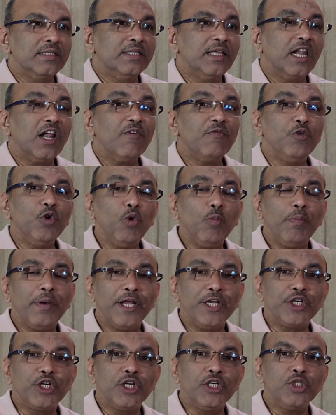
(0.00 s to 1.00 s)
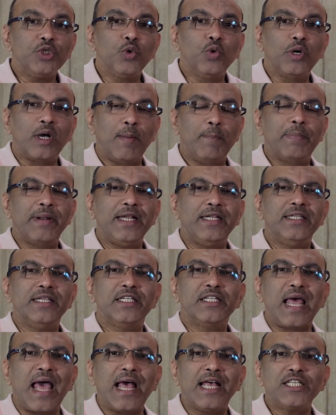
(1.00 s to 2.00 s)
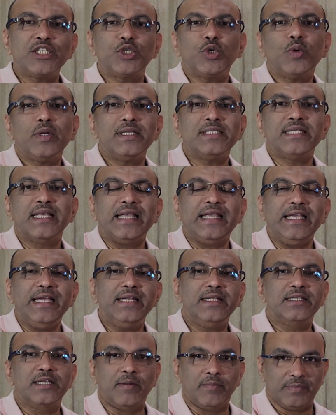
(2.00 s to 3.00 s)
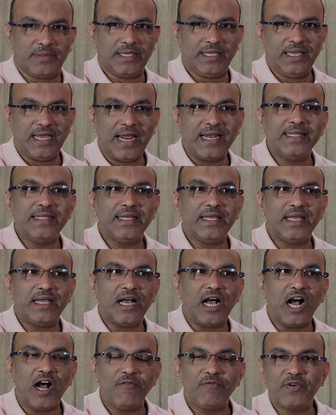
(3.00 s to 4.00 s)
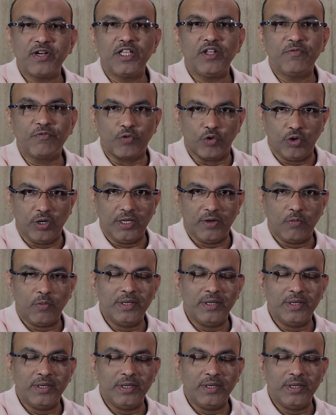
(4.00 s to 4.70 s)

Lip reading: there are few patients who complain that as soon as they eat something and they, after the food,